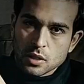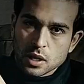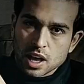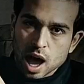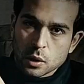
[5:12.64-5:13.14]

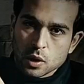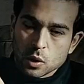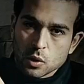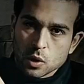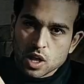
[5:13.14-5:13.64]
the cabinet
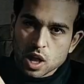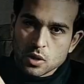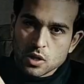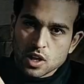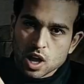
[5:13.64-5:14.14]
was reaching
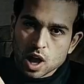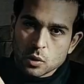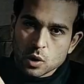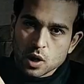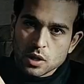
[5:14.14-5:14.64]
for the
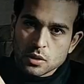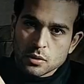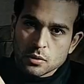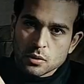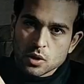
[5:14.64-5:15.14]
checkbook,
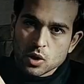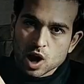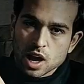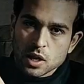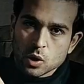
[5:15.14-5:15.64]

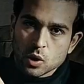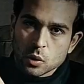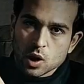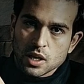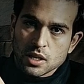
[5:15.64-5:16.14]
trying to put a
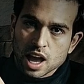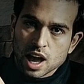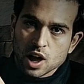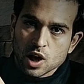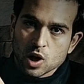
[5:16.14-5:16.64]
price
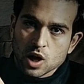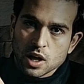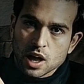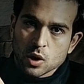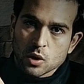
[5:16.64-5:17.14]
tag on all
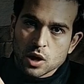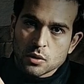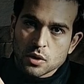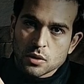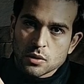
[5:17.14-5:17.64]
that
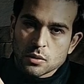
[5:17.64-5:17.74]
grief.